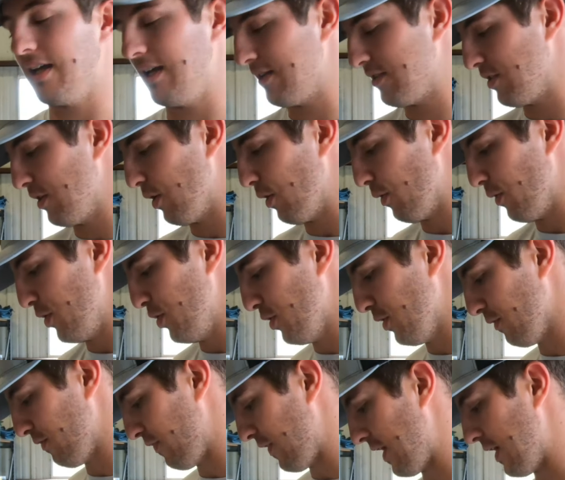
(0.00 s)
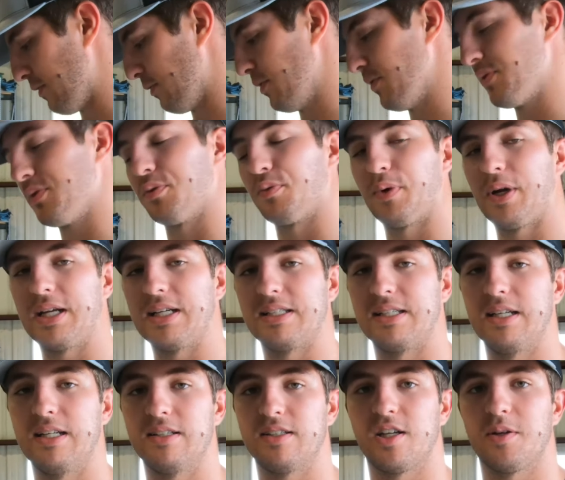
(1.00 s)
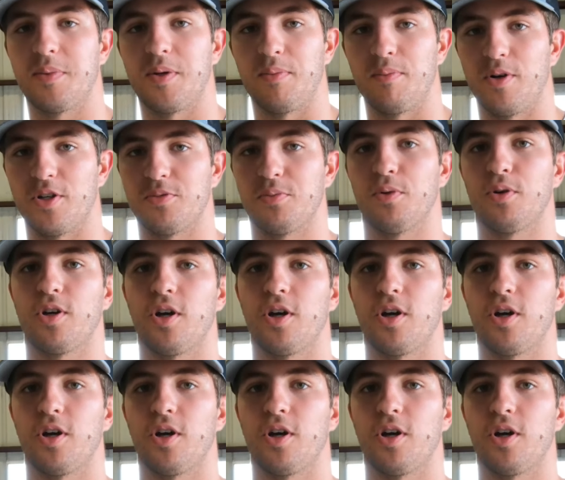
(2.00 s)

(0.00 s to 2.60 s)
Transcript: and so you can find one with the raised seats. It's gonna be much more